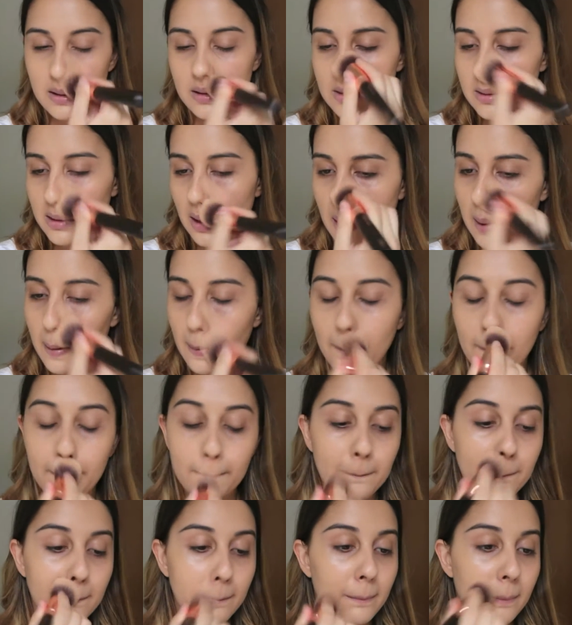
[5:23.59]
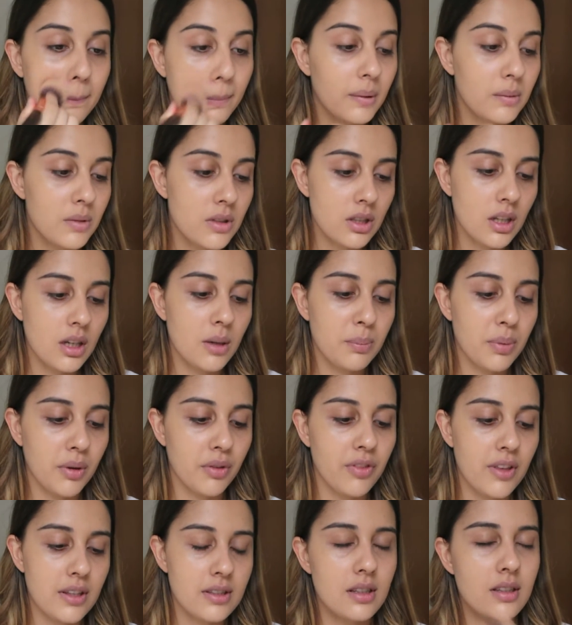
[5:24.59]
So I'm just going to
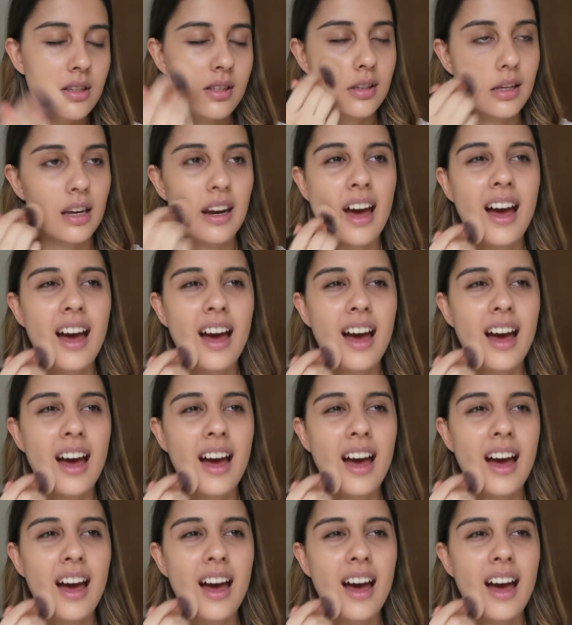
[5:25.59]
buff this into skin.